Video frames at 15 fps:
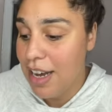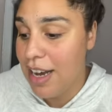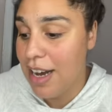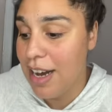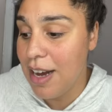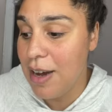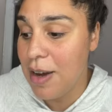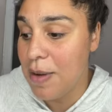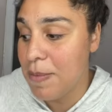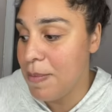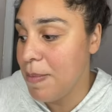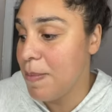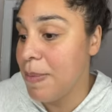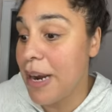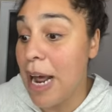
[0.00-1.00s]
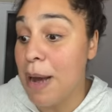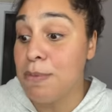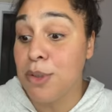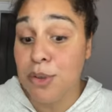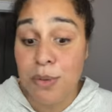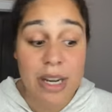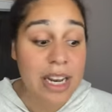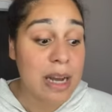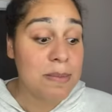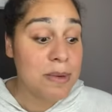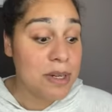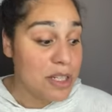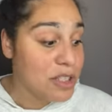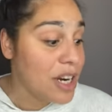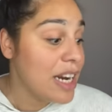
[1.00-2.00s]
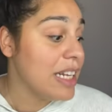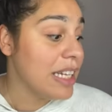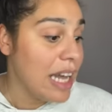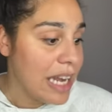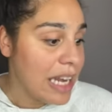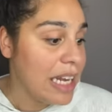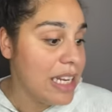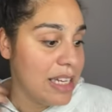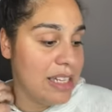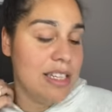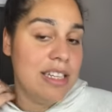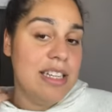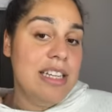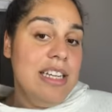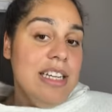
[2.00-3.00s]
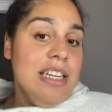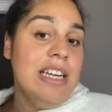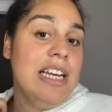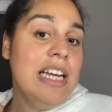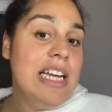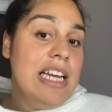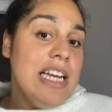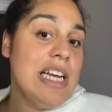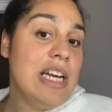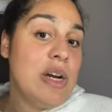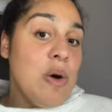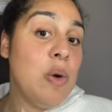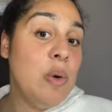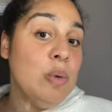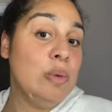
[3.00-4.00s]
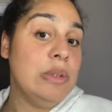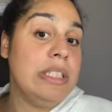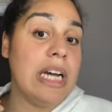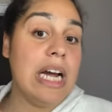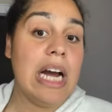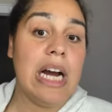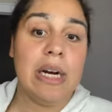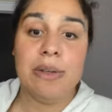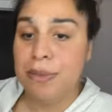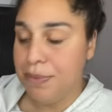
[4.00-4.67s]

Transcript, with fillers: Um, but I'm sweating. I'm gonna try to like cool down.